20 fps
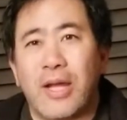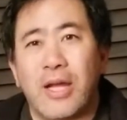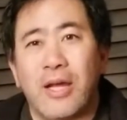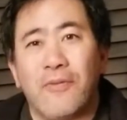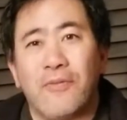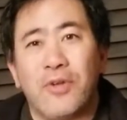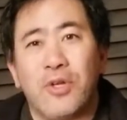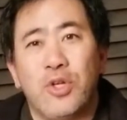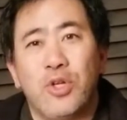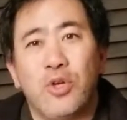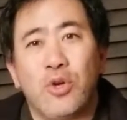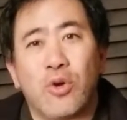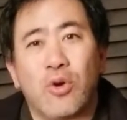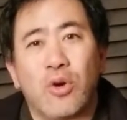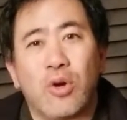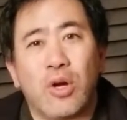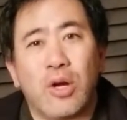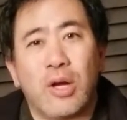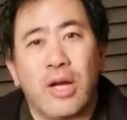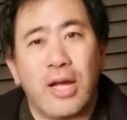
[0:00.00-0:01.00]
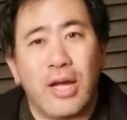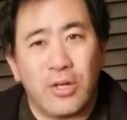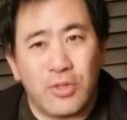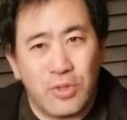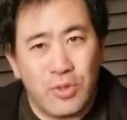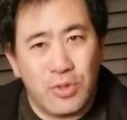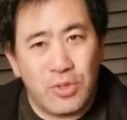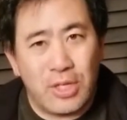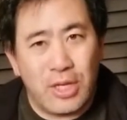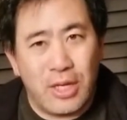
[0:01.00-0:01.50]
your
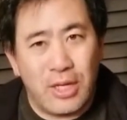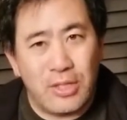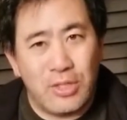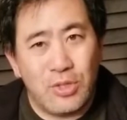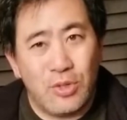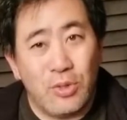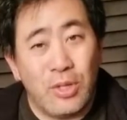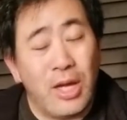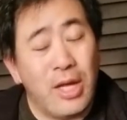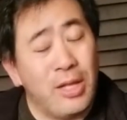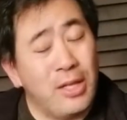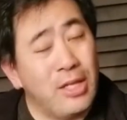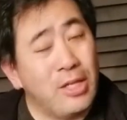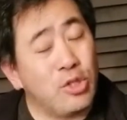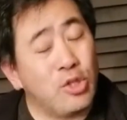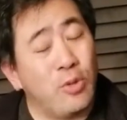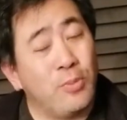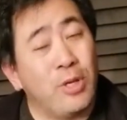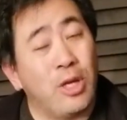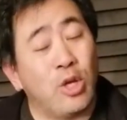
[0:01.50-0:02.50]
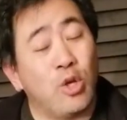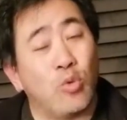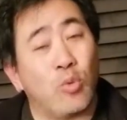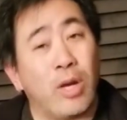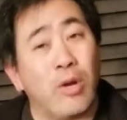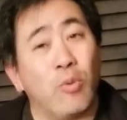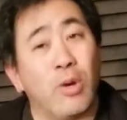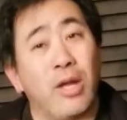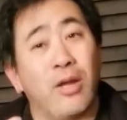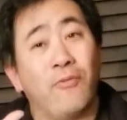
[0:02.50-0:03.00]
exercise. So that is going to be a great
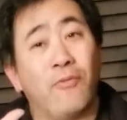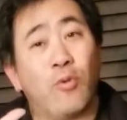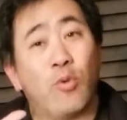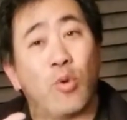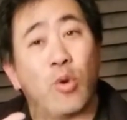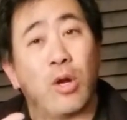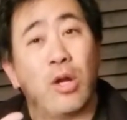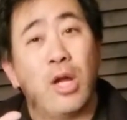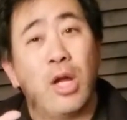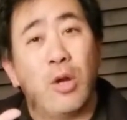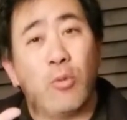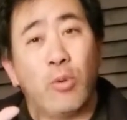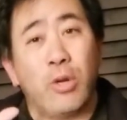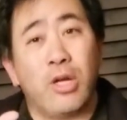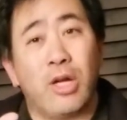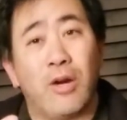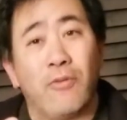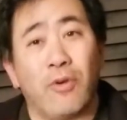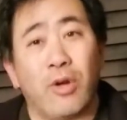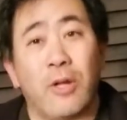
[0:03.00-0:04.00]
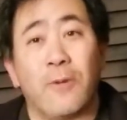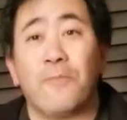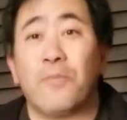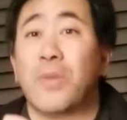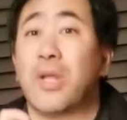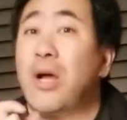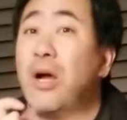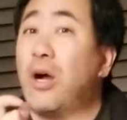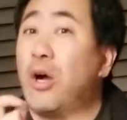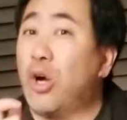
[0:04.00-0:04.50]
way for recovery.
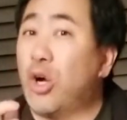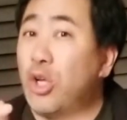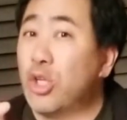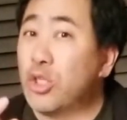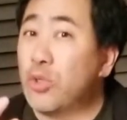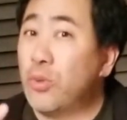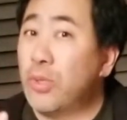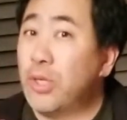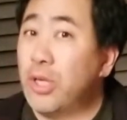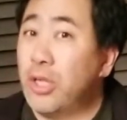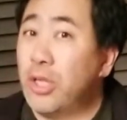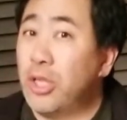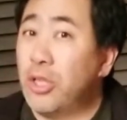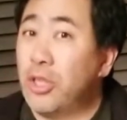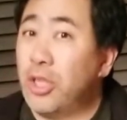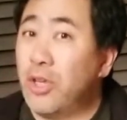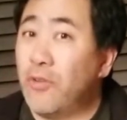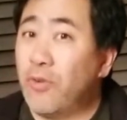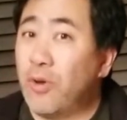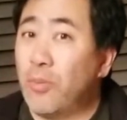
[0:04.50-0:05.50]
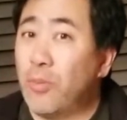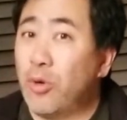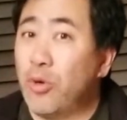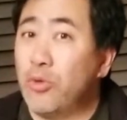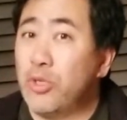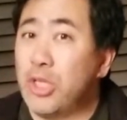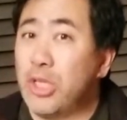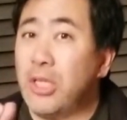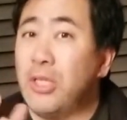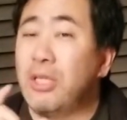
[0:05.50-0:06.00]
Also, another thing for
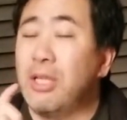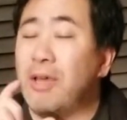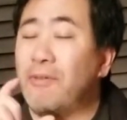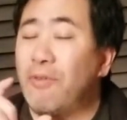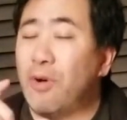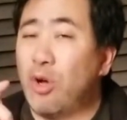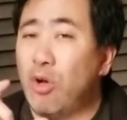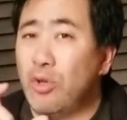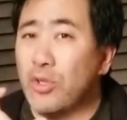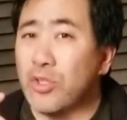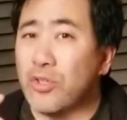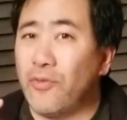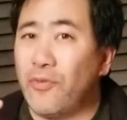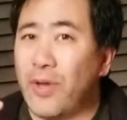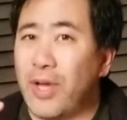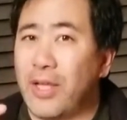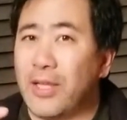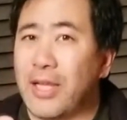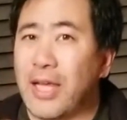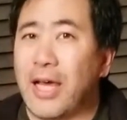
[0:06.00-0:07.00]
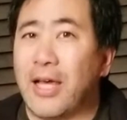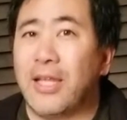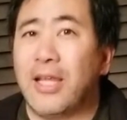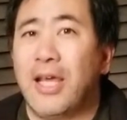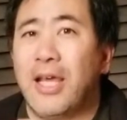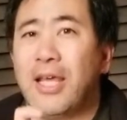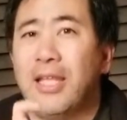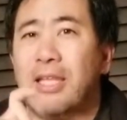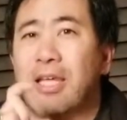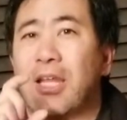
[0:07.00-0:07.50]
protein, they've also found out
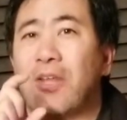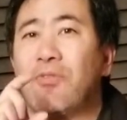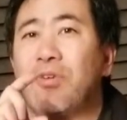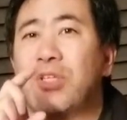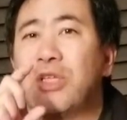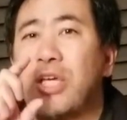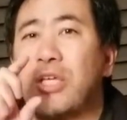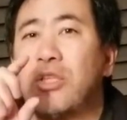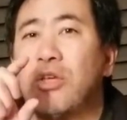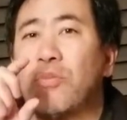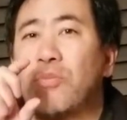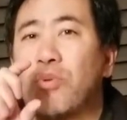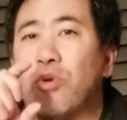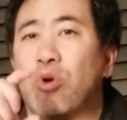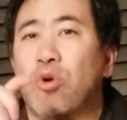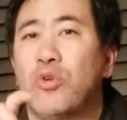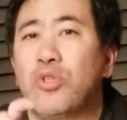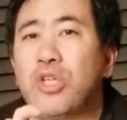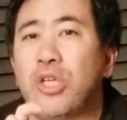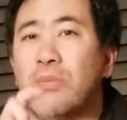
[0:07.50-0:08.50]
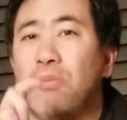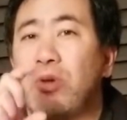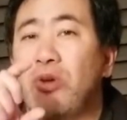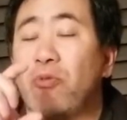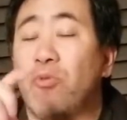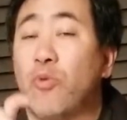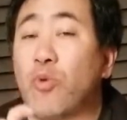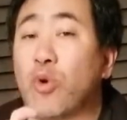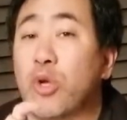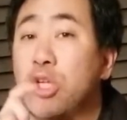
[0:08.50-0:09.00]
that if you take the protein
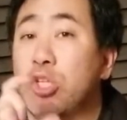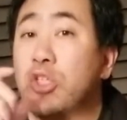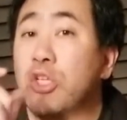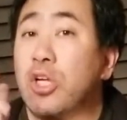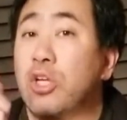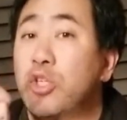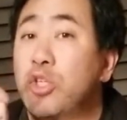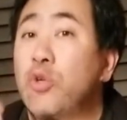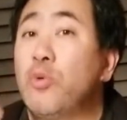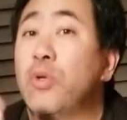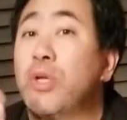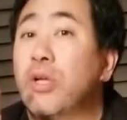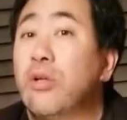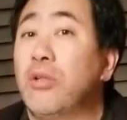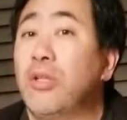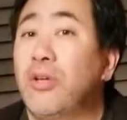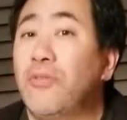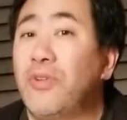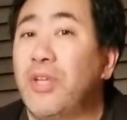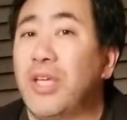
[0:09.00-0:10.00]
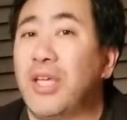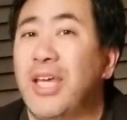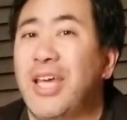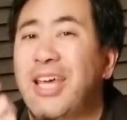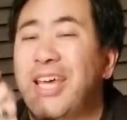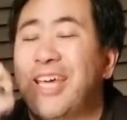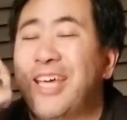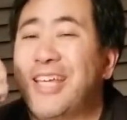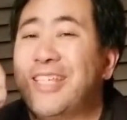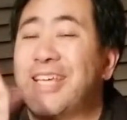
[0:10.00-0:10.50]
before you start doing your lifting,
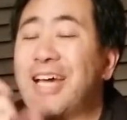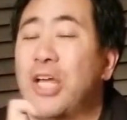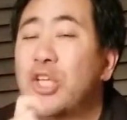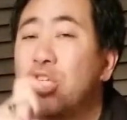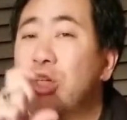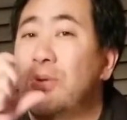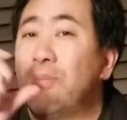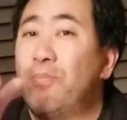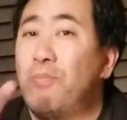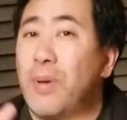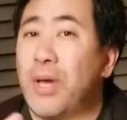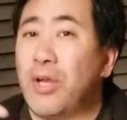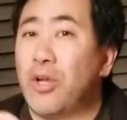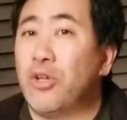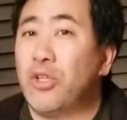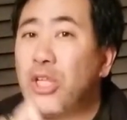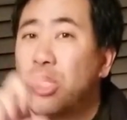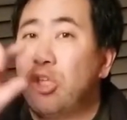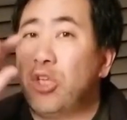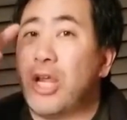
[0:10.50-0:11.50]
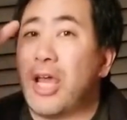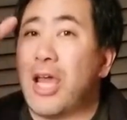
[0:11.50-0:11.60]
is actually better than